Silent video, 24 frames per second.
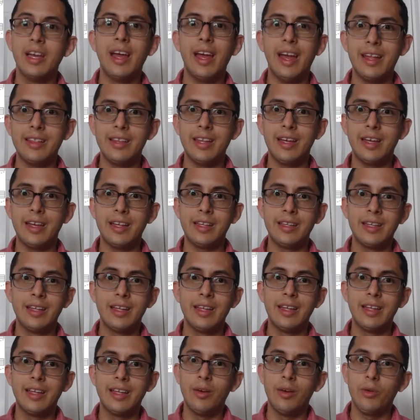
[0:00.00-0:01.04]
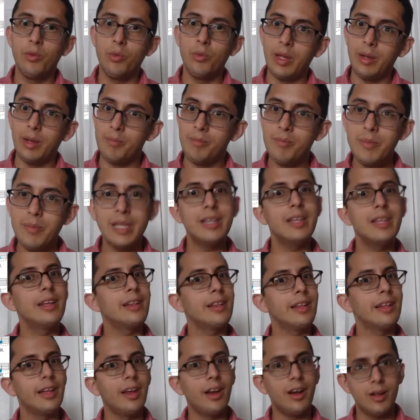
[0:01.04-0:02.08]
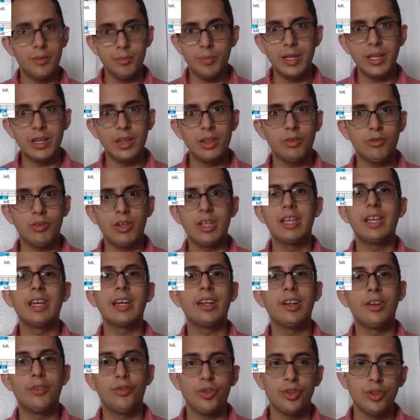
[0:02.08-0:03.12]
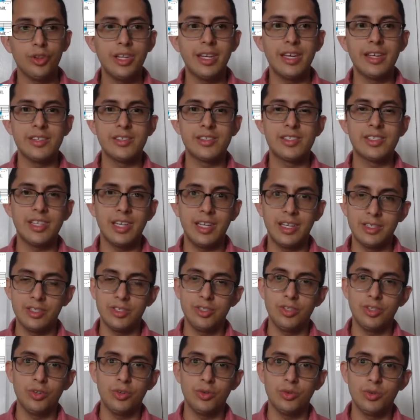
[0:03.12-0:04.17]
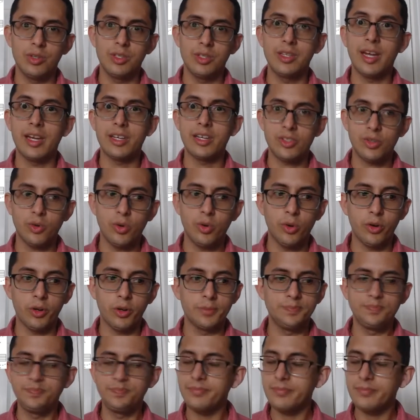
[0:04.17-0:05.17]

And then we immediately on beat 3 get a release into the next chord.